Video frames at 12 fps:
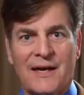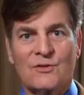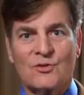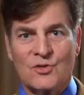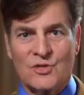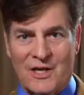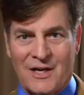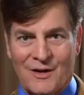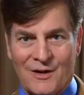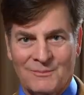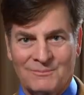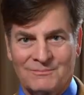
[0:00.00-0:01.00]
and
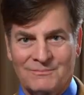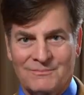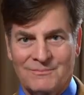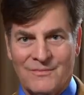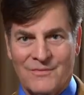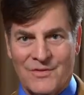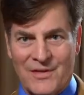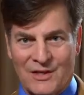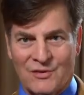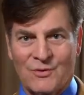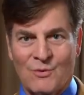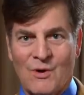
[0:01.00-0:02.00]
share.
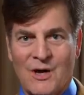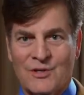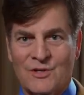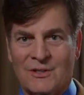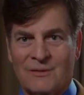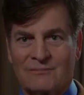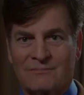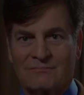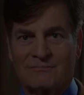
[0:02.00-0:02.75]
Thanks for watching.